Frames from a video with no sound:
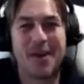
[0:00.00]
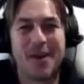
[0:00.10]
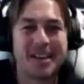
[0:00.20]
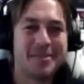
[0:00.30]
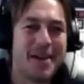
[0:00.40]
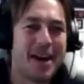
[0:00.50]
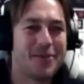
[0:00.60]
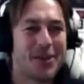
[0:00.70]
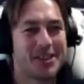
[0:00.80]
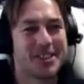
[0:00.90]
asked about
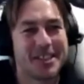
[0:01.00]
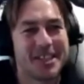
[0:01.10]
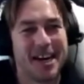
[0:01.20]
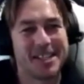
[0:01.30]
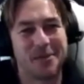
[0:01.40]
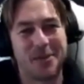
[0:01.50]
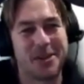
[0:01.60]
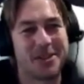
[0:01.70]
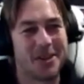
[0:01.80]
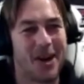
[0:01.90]
first guitars a
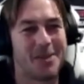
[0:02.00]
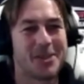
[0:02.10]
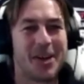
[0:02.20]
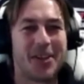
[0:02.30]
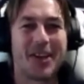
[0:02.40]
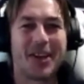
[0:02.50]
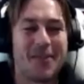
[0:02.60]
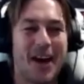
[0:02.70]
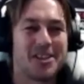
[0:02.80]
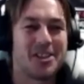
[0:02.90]
few times and I think I've
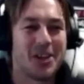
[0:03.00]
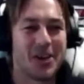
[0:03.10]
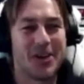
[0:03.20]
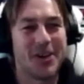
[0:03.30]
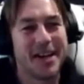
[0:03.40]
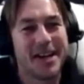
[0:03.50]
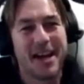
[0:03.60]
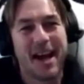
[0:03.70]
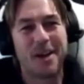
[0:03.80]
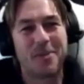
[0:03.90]
had you
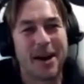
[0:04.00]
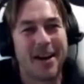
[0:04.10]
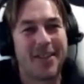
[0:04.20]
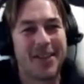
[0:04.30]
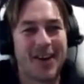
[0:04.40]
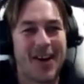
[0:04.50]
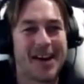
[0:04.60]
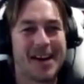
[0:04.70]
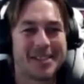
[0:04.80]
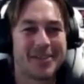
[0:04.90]
and one other
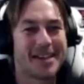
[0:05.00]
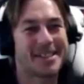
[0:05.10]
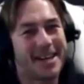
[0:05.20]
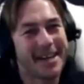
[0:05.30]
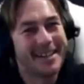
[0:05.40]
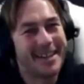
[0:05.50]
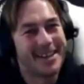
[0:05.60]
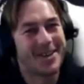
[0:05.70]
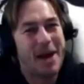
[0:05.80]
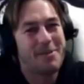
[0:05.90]
guy who's glad sec. I'll
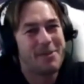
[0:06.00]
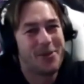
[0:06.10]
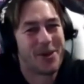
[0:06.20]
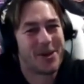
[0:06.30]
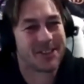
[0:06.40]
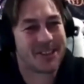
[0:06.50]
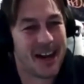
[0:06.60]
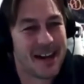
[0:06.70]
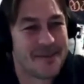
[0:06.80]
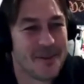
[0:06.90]
grab it for you. I'll show
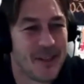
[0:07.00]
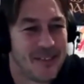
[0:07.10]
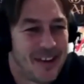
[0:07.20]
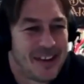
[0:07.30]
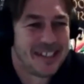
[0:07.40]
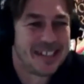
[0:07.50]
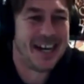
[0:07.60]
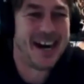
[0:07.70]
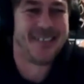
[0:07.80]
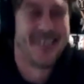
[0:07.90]
you what the first
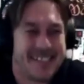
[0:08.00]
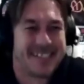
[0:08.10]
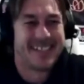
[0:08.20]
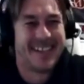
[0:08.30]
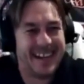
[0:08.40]
guitar was.